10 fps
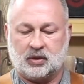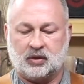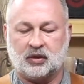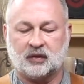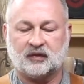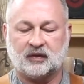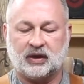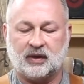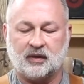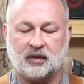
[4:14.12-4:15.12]
you can
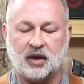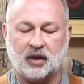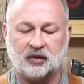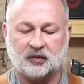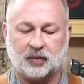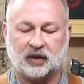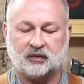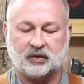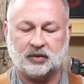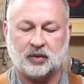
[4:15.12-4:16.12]
see the gun is
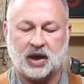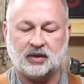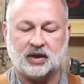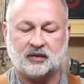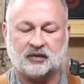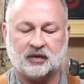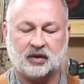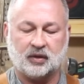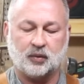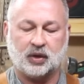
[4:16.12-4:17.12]
basically right dead
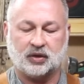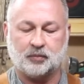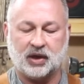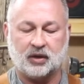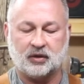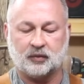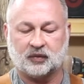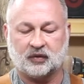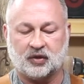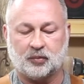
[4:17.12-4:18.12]
center where your belt
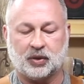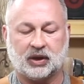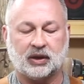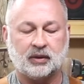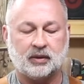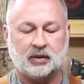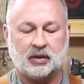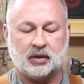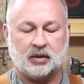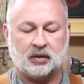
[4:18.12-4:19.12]
loops are going to be.
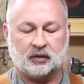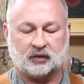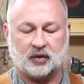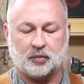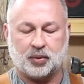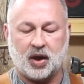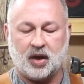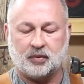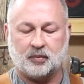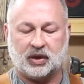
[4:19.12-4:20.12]
So the
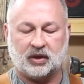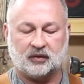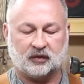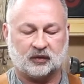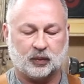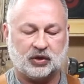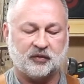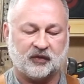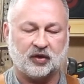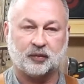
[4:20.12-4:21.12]
problem is when you
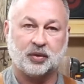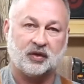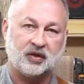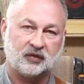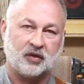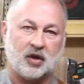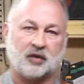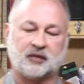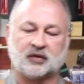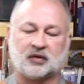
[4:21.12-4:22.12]
first put this on,
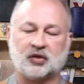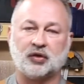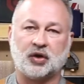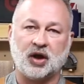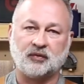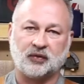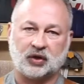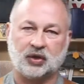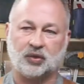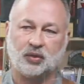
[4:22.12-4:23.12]
if it's a new gun for
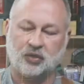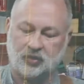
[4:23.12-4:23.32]
you or